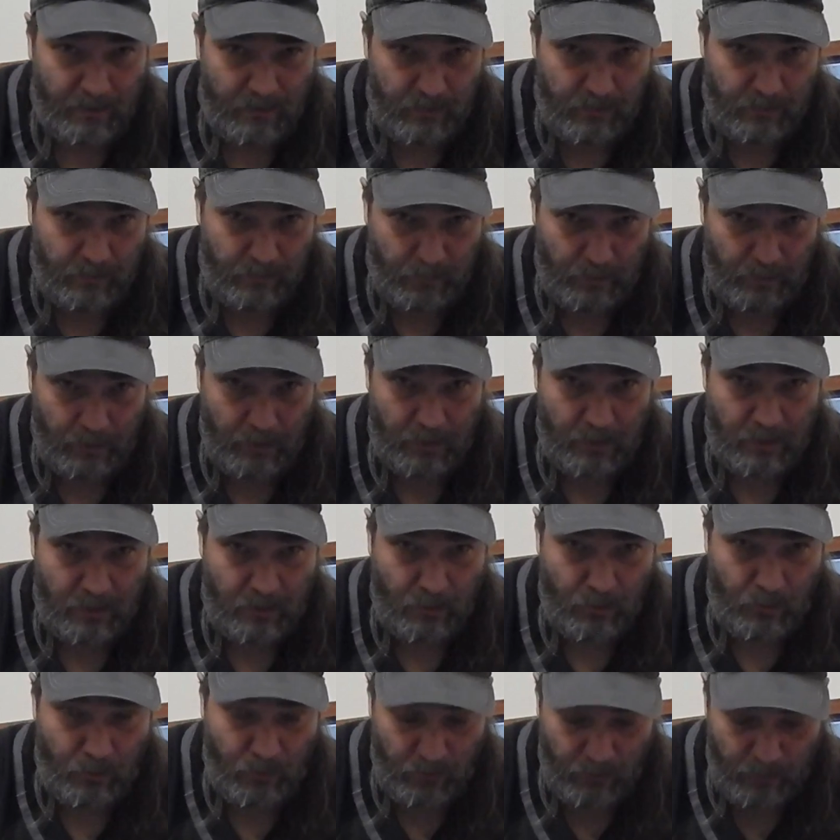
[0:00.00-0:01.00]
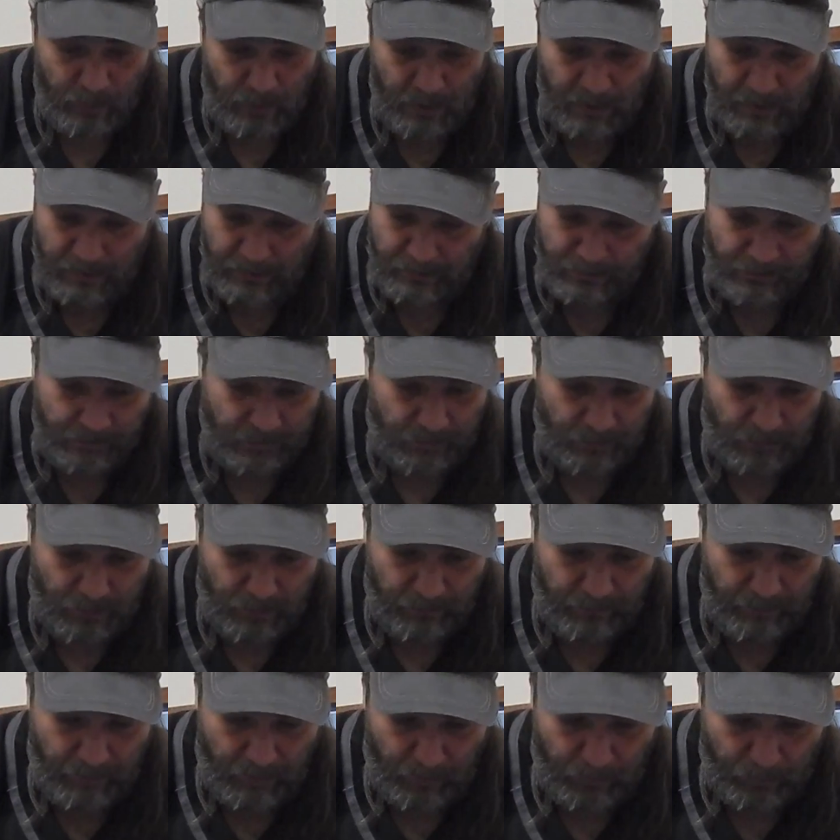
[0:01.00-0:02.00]
to colonial days.
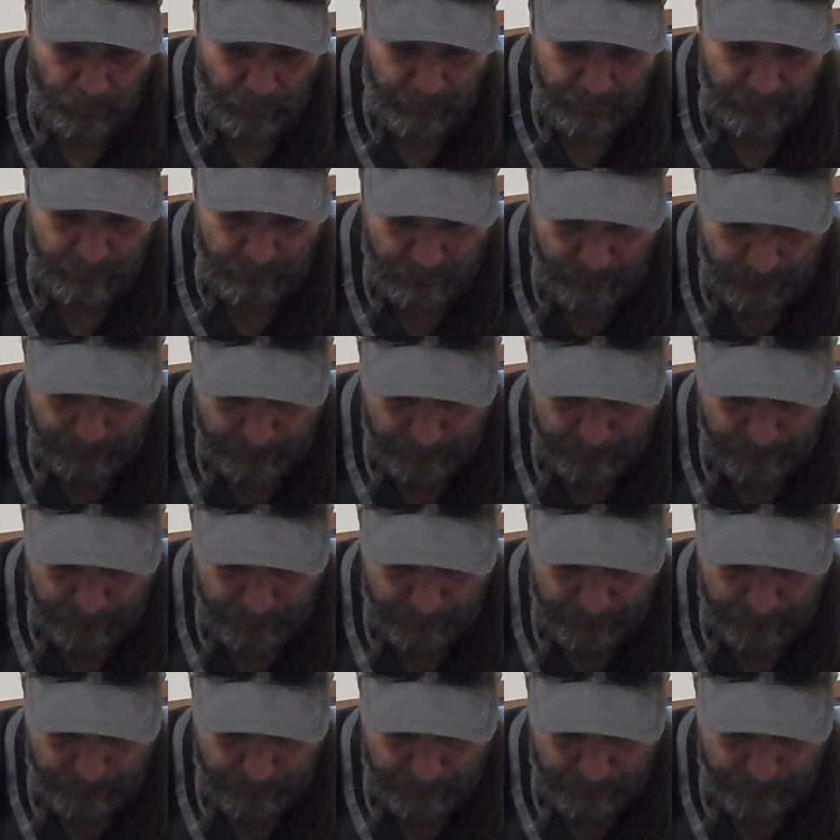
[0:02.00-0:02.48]
Love that place.